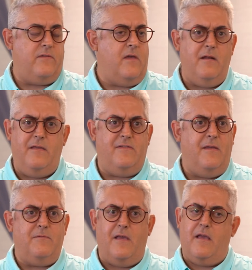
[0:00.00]
certainly
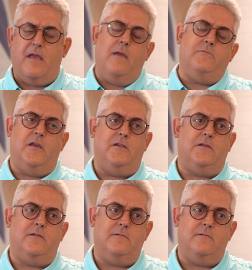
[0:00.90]
seems like a game changer.